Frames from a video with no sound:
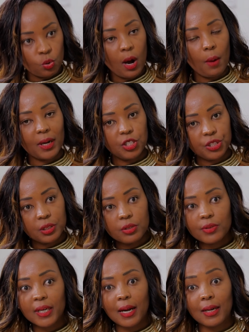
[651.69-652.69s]
Do our
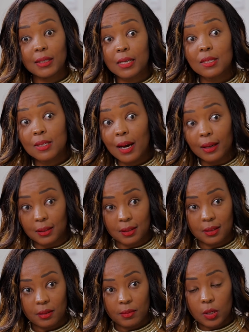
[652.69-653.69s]
children understand?